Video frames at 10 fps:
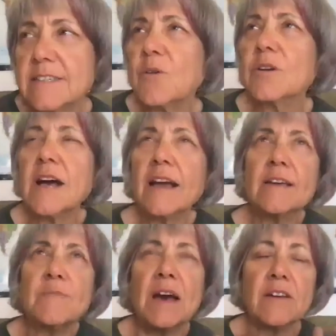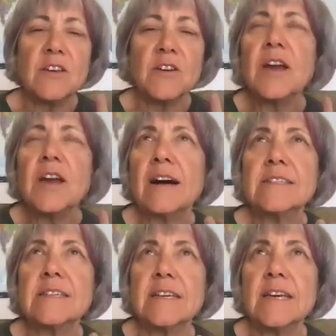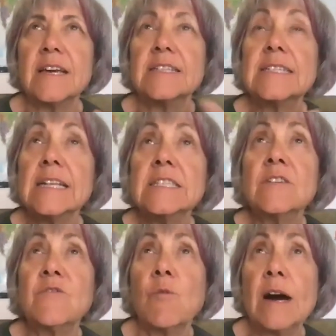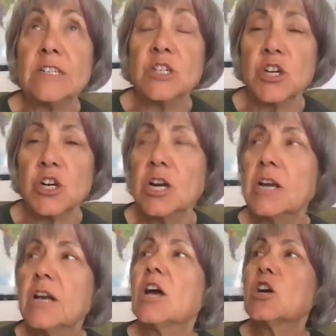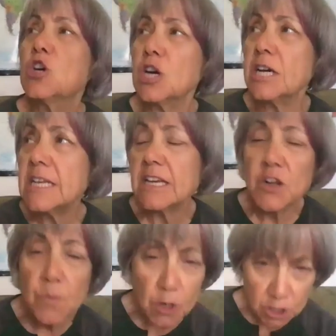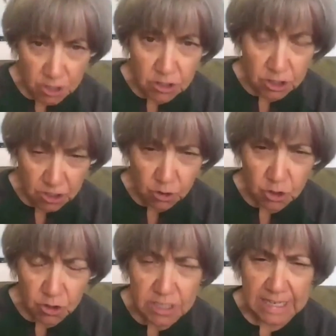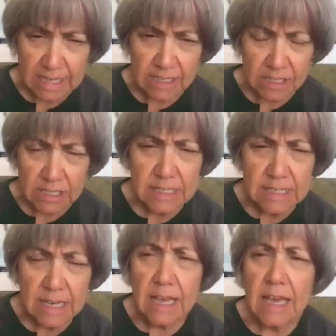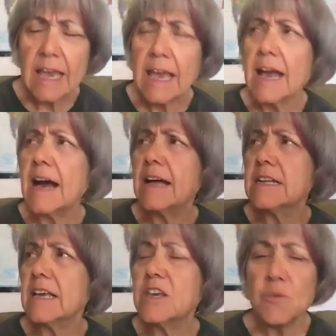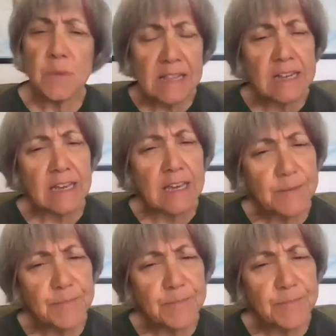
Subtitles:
We're talking about curiosity, a sense of wonder, good interpersonal social skills, and humility.